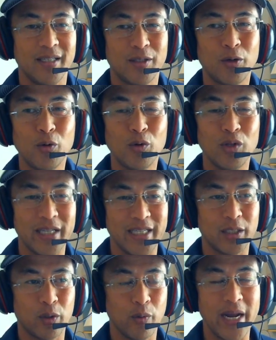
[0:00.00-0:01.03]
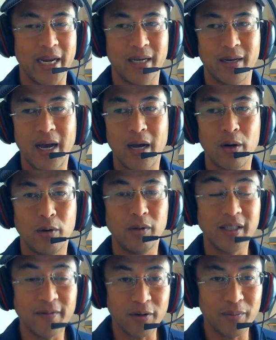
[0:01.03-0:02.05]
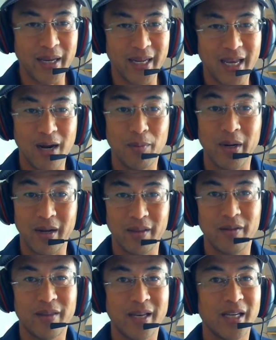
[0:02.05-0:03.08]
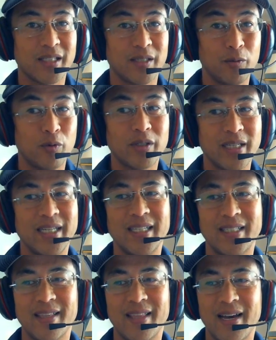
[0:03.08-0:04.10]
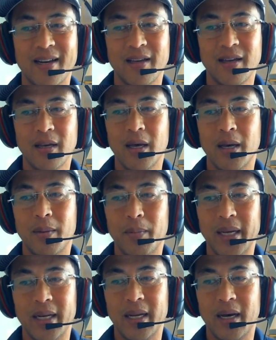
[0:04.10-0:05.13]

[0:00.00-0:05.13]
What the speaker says: tool is great, not only for Medicare but other things, and we'll get into that. But